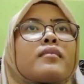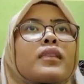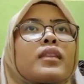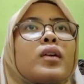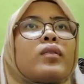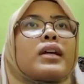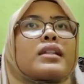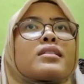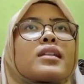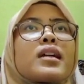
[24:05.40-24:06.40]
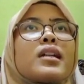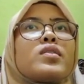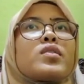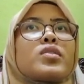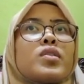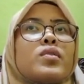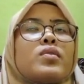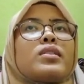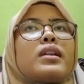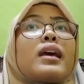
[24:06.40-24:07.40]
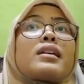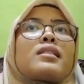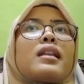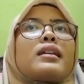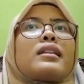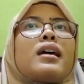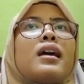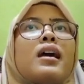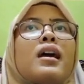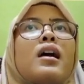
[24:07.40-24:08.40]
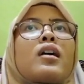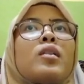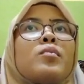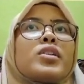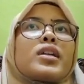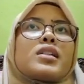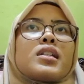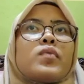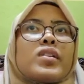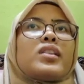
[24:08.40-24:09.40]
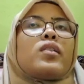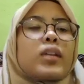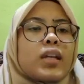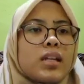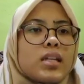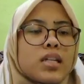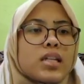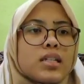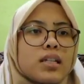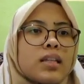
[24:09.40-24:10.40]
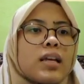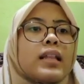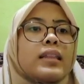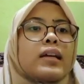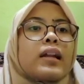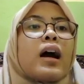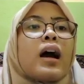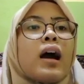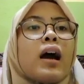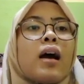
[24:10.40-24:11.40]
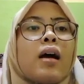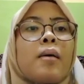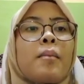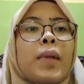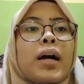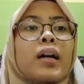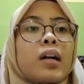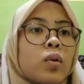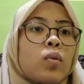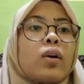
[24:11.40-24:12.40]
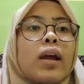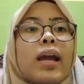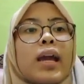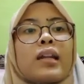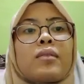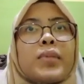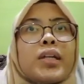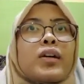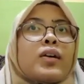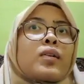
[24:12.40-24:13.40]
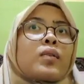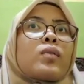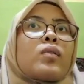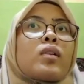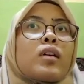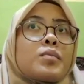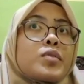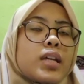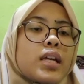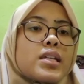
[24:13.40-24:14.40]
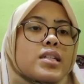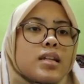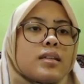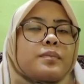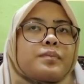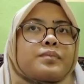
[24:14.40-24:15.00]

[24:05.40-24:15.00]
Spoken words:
Now let's take a look to the next slide. Communication within organization. There are macro and micro communication.